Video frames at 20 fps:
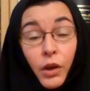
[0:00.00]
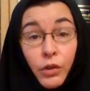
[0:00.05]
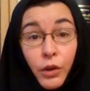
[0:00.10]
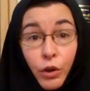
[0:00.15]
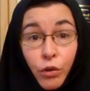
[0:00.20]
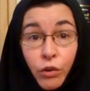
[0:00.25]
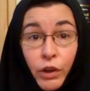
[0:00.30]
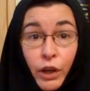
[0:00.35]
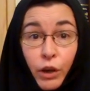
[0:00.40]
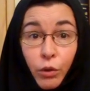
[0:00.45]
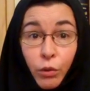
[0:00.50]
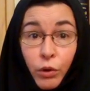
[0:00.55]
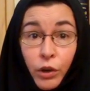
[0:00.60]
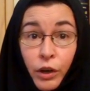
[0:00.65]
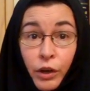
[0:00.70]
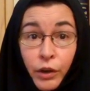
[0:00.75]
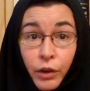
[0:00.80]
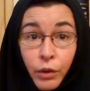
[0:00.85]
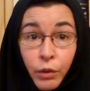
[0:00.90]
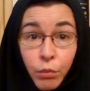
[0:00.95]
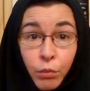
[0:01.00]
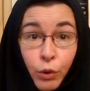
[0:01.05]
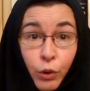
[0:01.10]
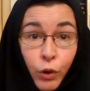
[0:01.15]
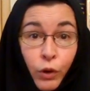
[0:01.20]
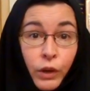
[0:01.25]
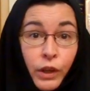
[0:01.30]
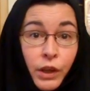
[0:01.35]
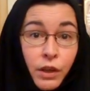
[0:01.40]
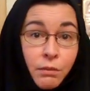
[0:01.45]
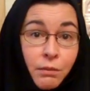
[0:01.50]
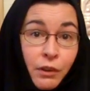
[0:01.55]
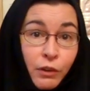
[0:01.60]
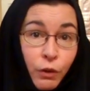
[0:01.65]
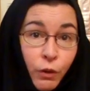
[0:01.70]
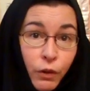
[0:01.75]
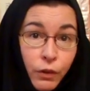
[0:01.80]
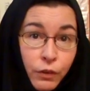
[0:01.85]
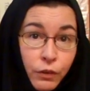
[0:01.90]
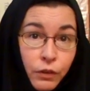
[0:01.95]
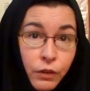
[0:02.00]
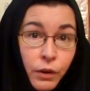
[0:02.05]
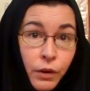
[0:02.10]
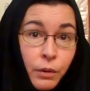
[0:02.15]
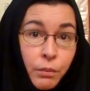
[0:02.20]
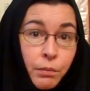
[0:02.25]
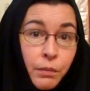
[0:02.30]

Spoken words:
The Greek word prokimenos